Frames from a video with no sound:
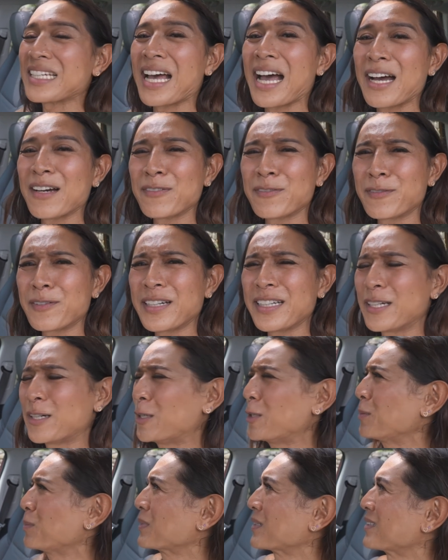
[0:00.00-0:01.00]
halfway
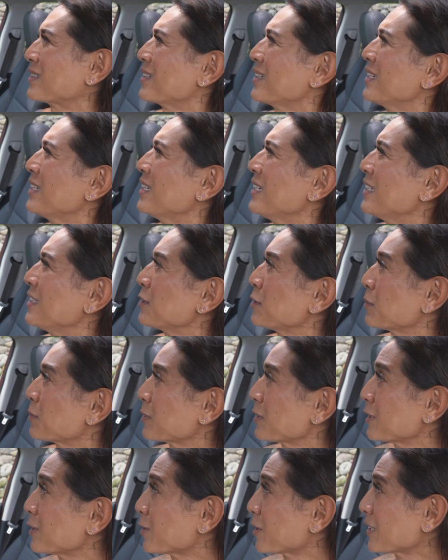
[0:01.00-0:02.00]
open. So I'm
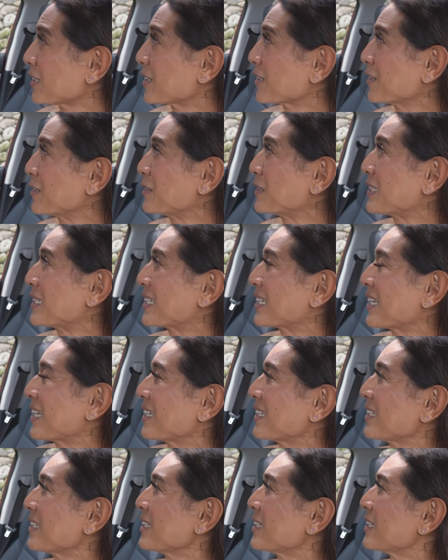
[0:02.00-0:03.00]
going to try to close it
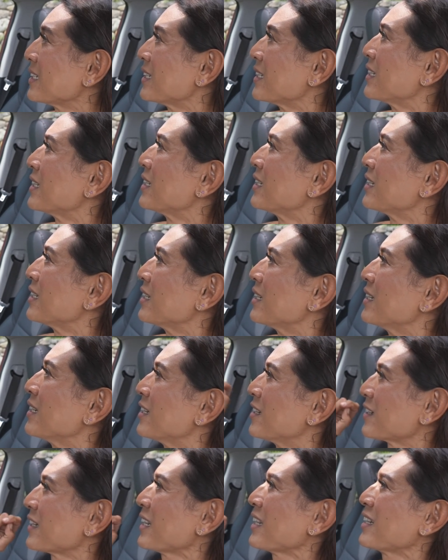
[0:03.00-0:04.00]
again.
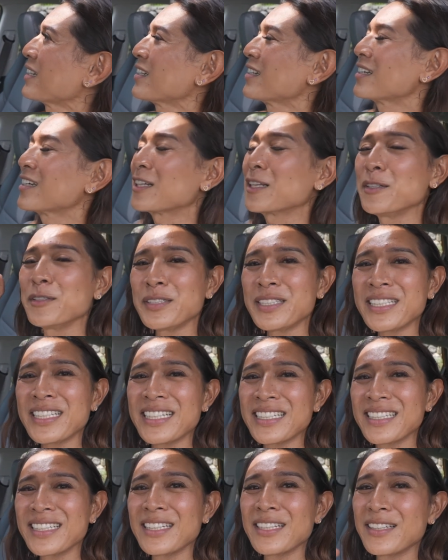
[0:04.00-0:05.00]
Okay, closing
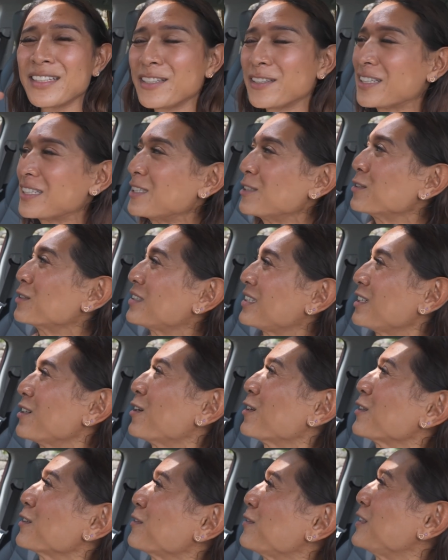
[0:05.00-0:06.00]
it, you can use the auto